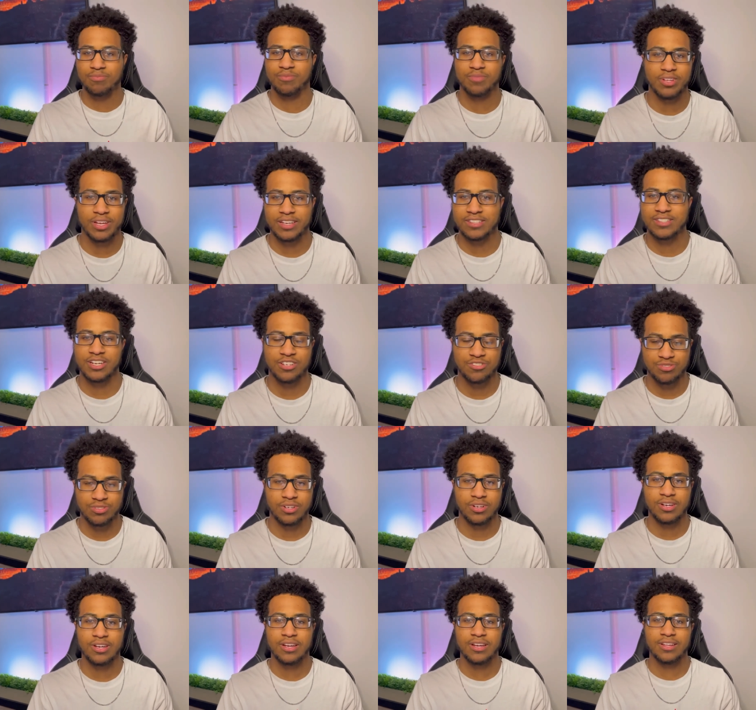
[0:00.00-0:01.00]

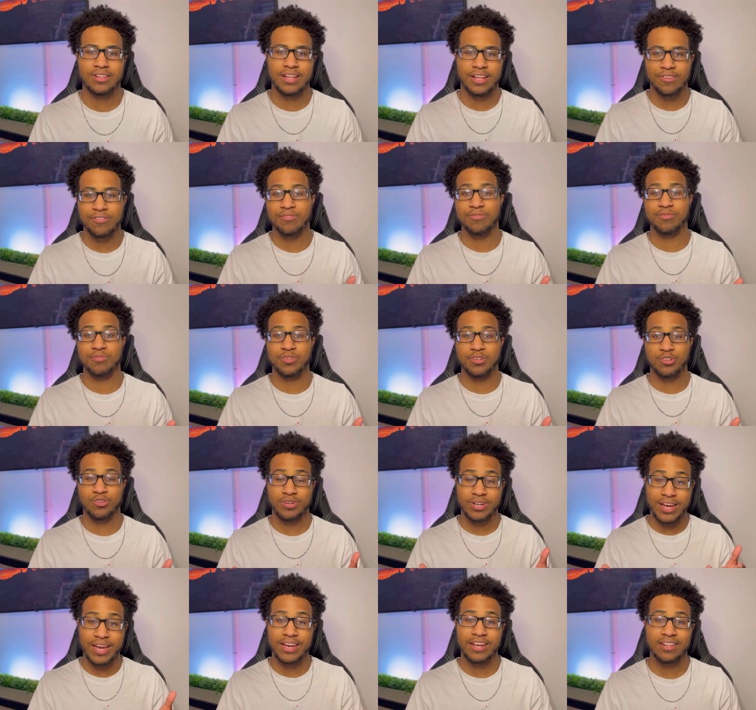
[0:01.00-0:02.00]
etc., that have
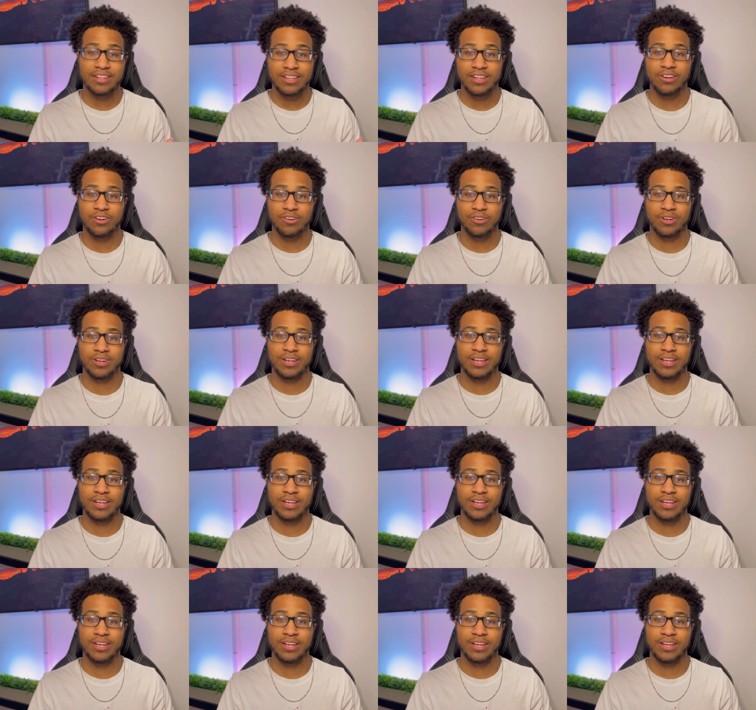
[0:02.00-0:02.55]
created their